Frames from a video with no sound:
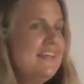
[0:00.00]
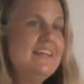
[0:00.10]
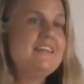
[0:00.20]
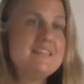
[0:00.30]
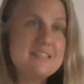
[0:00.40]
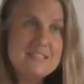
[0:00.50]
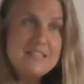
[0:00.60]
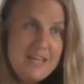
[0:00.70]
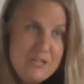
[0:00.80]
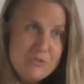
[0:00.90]
It is
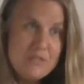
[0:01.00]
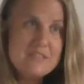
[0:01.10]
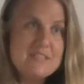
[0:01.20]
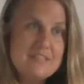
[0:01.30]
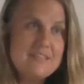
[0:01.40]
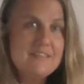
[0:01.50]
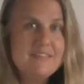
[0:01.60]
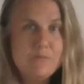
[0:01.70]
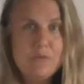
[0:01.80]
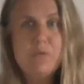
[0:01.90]
dangerous.
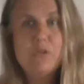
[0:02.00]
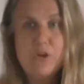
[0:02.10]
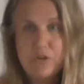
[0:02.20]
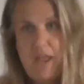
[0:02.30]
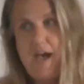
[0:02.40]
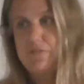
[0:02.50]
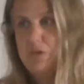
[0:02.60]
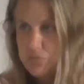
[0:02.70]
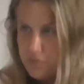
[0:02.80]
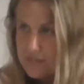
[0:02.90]
We will not have
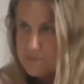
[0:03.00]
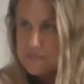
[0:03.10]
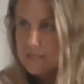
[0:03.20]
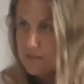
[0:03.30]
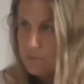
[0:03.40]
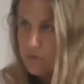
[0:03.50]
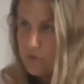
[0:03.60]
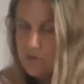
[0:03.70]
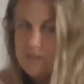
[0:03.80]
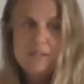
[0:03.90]
our freedoms
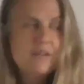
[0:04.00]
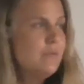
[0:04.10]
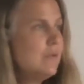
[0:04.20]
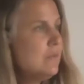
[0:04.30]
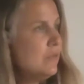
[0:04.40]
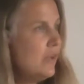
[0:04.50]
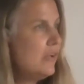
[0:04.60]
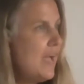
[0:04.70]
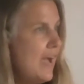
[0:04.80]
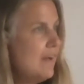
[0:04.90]
anymore. We will
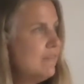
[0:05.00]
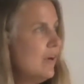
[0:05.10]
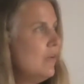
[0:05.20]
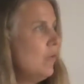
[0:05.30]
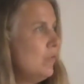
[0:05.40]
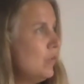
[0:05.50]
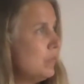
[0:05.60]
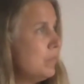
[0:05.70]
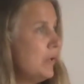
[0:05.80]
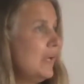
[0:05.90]
not have our
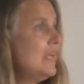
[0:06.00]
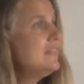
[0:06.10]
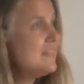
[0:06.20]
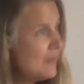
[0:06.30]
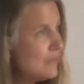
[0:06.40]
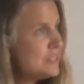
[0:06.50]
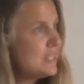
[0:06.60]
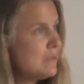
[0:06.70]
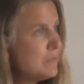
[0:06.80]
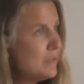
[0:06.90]
own bodily
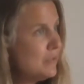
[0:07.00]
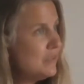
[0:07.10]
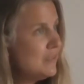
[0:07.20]
integrity anymore.